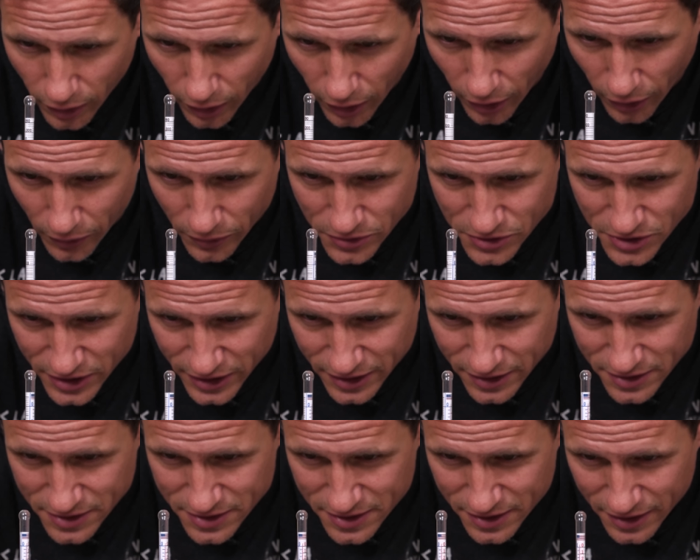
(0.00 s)
Oh
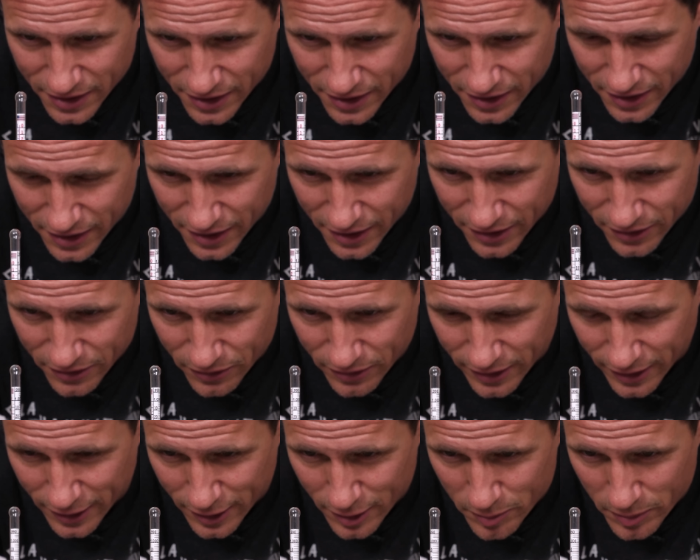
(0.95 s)
geez.
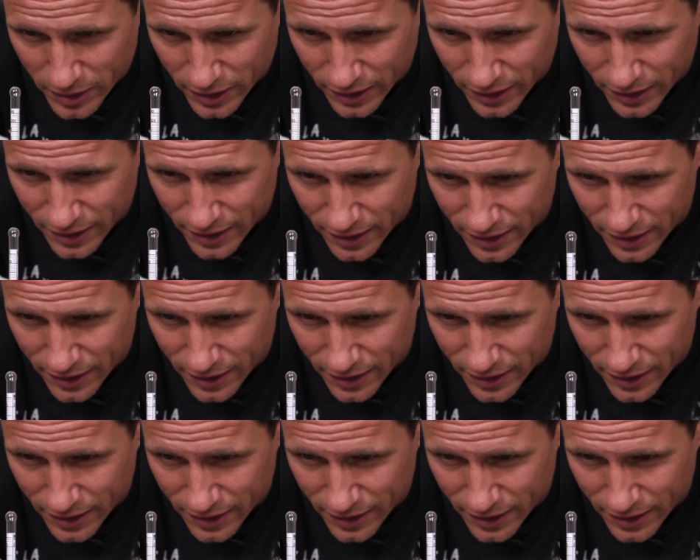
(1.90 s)
Kidding me?